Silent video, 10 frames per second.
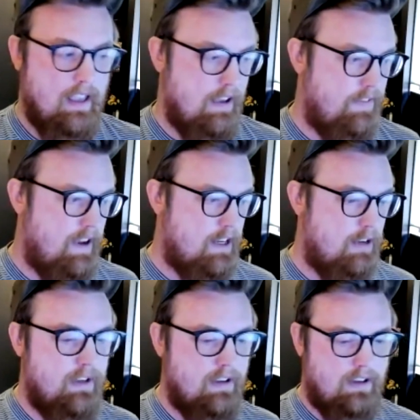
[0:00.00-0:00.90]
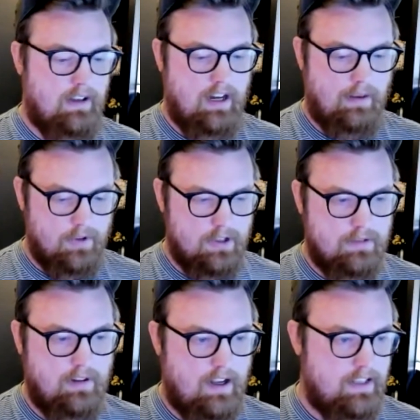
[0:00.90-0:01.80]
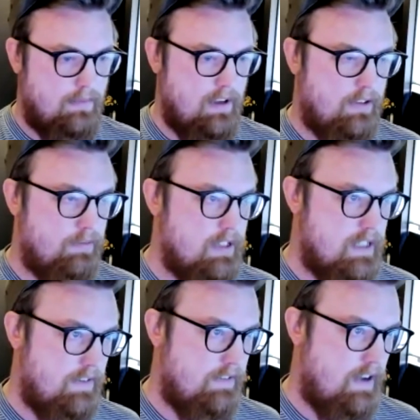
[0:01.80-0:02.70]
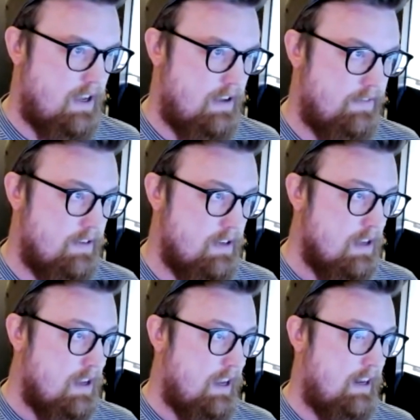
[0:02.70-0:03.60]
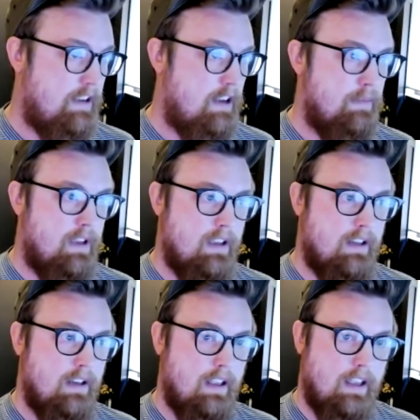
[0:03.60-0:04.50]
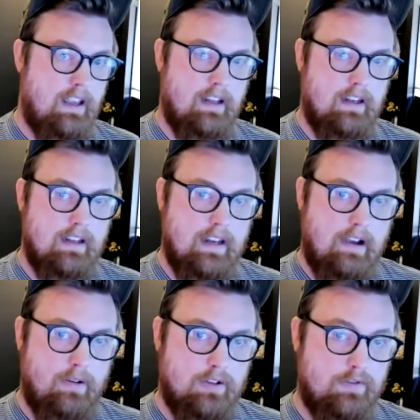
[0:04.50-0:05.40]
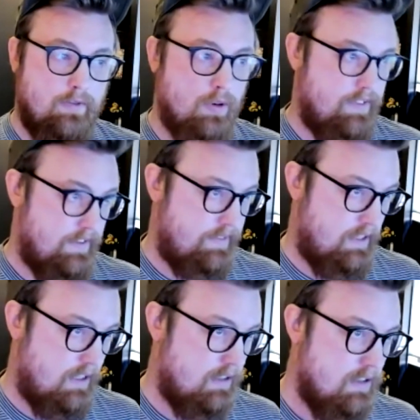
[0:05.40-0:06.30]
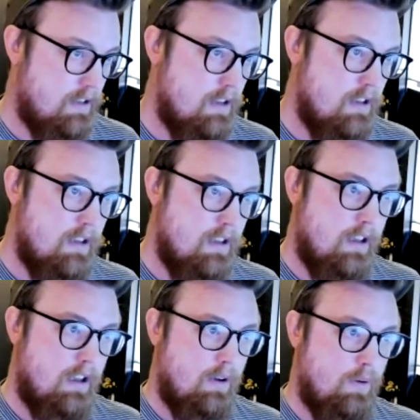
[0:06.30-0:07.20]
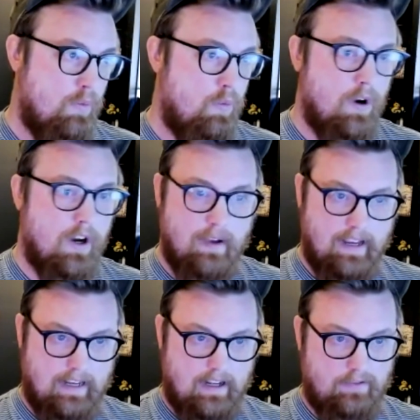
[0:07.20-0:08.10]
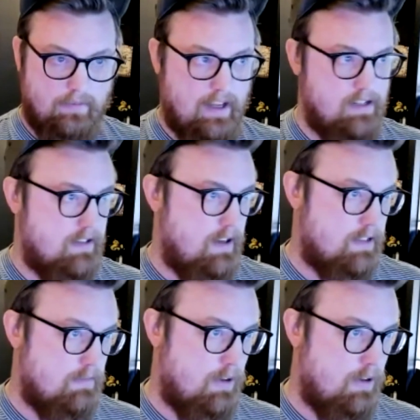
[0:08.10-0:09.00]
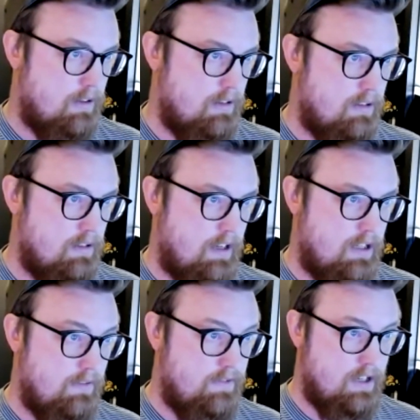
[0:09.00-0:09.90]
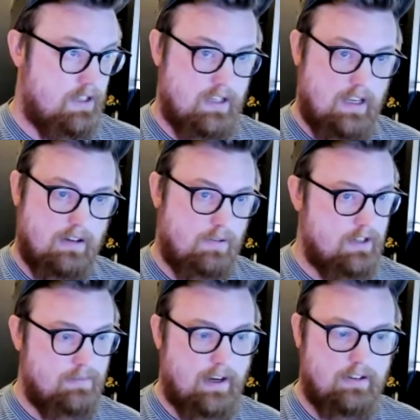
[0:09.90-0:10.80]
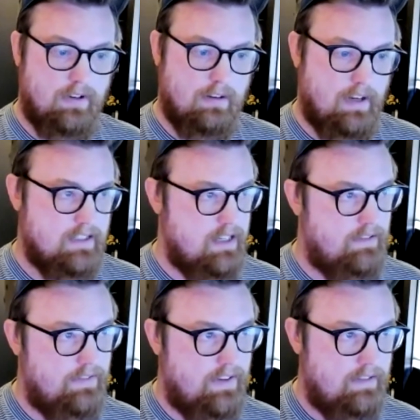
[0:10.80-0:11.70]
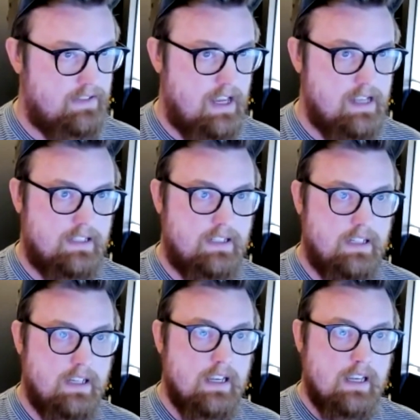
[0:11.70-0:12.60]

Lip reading: If I come in and I'm used to my latte being $3.75 and I come in and now it's $4.50, what am I getting from that as a customer? Like, you've just increased my drink by 75 cents.